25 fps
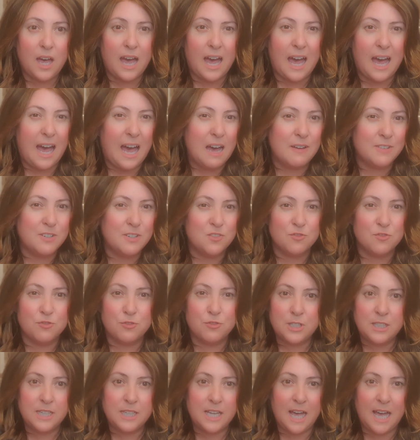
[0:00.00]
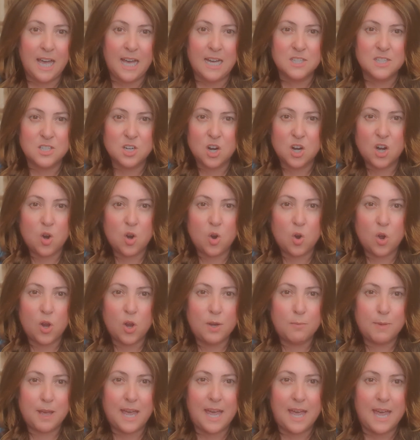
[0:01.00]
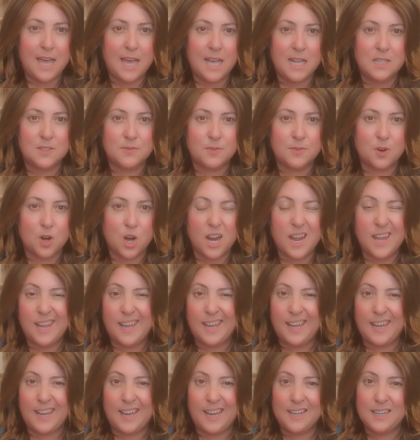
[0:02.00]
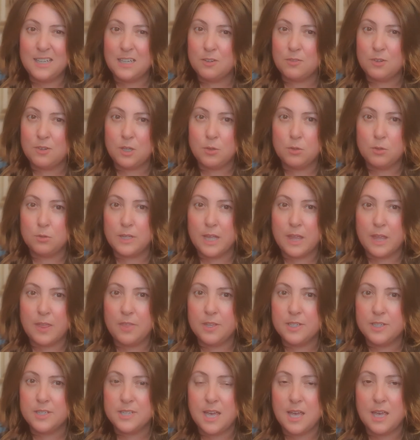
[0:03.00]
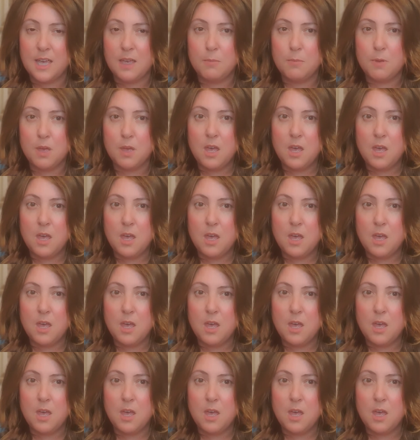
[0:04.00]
I haven't really had her on my head for any real length of time.